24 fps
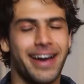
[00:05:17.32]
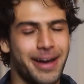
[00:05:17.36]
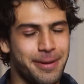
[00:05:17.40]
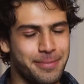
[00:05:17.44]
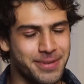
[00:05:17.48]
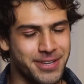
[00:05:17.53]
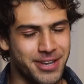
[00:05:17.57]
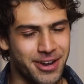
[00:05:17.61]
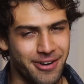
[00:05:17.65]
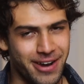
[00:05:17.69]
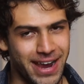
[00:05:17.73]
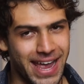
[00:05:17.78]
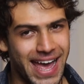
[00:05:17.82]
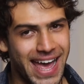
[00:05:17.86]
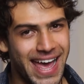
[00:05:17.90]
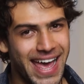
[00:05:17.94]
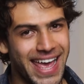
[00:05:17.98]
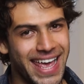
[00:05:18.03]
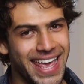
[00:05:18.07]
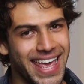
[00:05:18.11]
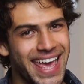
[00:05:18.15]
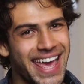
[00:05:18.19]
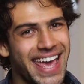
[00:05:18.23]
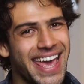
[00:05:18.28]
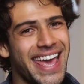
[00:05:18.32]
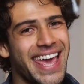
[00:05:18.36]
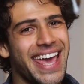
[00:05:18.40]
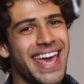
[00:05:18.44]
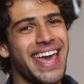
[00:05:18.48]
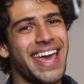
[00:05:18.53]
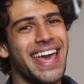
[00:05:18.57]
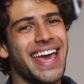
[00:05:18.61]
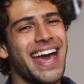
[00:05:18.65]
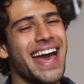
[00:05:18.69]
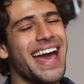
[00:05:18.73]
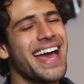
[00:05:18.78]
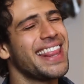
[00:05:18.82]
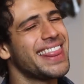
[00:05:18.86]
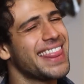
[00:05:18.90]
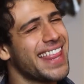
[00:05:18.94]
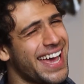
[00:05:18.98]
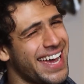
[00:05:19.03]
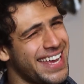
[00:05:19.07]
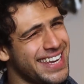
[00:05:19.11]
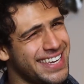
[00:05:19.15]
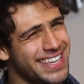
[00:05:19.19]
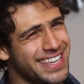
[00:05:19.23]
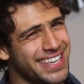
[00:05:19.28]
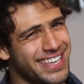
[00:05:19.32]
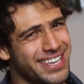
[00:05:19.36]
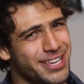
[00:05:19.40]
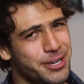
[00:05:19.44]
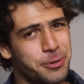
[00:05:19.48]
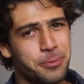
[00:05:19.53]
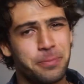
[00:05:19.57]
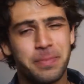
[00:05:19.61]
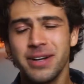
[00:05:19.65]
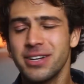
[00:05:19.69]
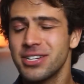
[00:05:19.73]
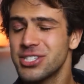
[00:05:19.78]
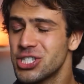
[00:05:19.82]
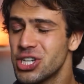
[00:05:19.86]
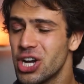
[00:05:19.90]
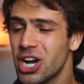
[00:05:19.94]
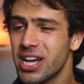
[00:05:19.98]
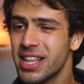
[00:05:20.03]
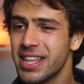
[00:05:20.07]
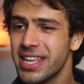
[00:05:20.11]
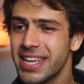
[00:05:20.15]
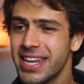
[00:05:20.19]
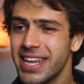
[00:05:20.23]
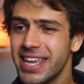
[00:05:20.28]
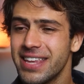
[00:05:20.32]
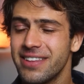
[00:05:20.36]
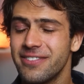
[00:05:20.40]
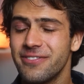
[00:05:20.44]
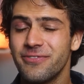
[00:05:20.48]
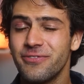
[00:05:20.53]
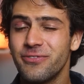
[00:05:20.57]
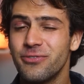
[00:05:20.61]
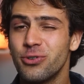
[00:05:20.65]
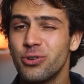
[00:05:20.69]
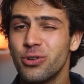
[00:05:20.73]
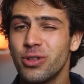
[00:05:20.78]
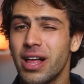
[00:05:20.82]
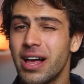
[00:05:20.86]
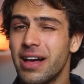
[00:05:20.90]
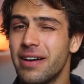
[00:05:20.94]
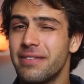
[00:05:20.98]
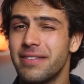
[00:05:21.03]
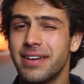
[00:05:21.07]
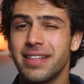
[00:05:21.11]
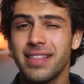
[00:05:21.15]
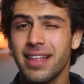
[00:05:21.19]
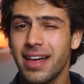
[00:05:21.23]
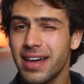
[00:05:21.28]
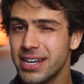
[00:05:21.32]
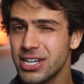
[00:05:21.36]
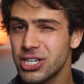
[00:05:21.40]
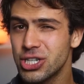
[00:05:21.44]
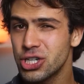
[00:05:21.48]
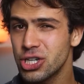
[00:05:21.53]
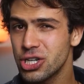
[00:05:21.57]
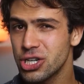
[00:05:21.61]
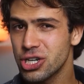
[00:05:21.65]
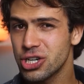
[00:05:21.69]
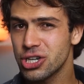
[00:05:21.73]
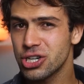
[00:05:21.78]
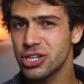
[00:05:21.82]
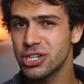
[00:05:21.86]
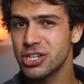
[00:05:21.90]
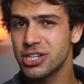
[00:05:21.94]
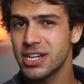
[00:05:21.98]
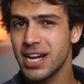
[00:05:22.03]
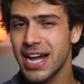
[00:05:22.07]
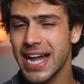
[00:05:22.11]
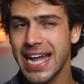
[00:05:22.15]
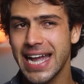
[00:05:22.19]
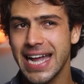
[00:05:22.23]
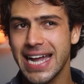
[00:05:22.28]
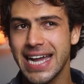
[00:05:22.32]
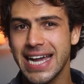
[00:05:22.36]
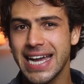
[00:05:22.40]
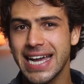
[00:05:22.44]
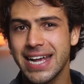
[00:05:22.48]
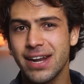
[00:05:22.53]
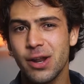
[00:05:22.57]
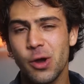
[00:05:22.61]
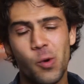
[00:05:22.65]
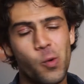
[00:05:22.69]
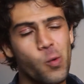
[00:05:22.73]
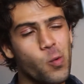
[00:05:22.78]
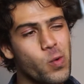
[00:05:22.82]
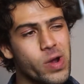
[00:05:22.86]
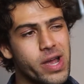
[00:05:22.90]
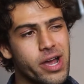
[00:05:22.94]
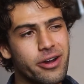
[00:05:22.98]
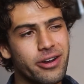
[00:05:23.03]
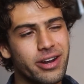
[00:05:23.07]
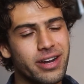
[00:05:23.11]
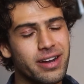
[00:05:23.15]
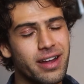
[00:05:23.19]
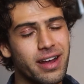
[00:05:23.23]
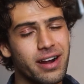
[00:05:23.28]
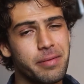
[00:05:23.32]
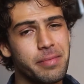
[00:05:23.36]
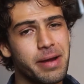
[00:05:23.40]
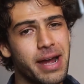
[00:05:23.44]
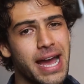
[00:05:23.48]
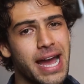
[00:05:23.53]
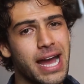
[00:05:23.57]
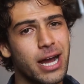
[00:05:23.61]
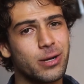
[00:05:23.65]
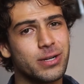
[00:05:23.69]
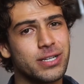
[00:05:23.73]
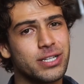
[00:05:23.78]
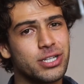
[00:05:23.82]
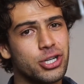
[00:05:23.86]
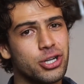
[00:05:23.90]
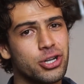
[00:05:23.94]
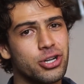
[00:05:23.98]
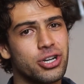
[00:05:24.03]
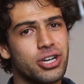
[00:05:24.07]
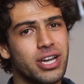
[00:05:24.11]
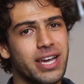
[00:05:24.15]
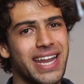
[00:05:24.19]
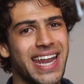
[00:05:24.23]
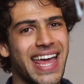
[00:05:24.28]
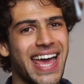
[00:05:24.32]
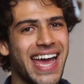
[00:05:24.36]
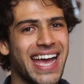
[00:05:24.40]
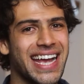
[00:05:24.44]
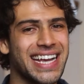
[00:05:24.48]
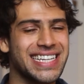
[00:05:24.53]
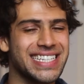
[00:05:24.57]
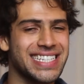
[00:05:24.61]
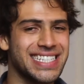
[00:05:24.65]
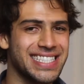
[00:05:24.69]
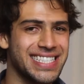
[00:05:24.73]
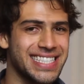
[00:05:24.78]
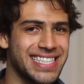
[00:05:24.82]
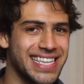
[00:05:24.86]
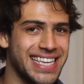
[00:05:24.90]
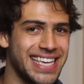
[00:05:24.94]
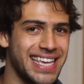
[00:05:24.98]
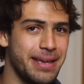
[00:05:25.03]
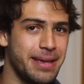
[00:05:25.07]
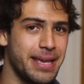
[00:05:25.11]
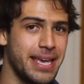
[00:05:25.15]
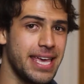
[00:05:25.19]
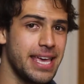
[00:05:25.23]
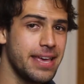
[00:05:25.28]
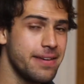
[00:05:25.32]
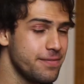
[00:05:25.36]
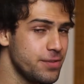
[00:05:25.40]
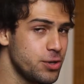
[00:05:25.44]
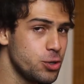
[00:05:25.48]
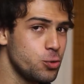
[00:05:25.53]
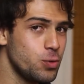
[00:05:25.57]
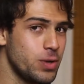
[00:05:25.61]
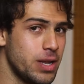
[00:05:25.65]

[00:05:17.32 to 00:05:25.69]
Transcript: I'm sorry, I lied to you. Milk chocolate is full of a lot of sugar, and we already talked about how sugar can actually give you